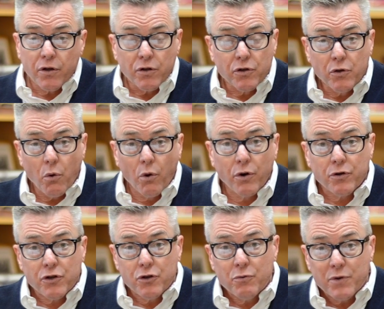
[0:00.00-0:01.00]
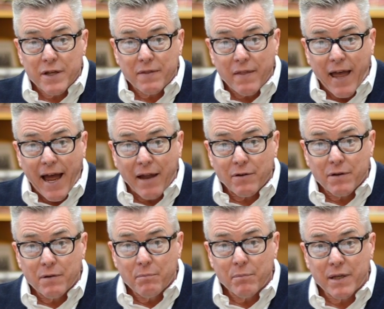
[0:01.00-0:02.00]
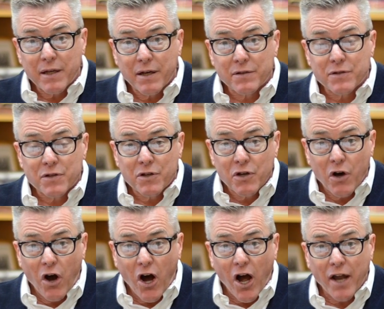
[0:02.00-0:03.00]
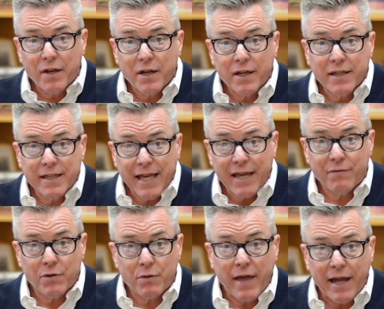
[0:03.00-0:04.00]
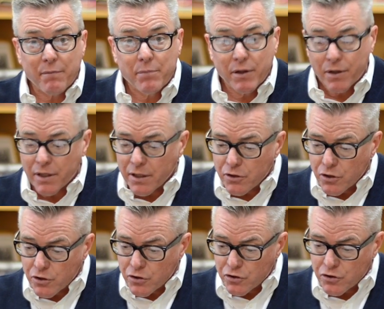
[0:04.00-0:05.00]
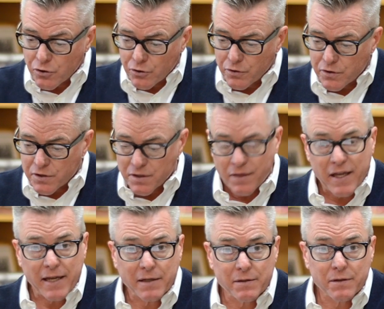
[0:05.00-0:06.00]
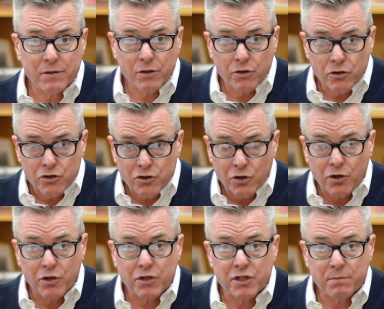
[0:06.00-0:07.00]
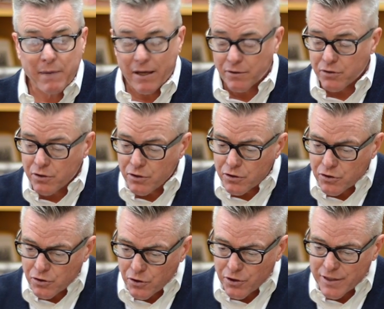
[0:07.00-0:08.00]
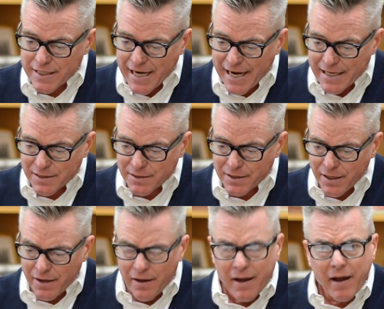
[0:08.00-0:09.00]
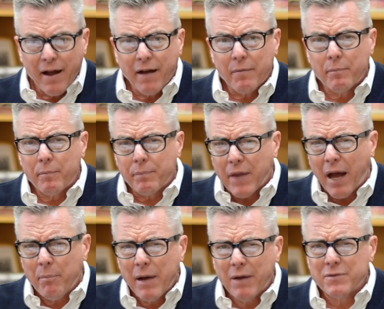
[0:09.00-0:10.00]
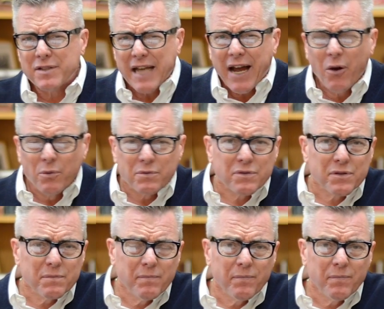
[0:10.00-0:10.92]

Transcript: you're doing that because God gave you that ability to discern things, to discern smells, to discern tastes. How about sounds?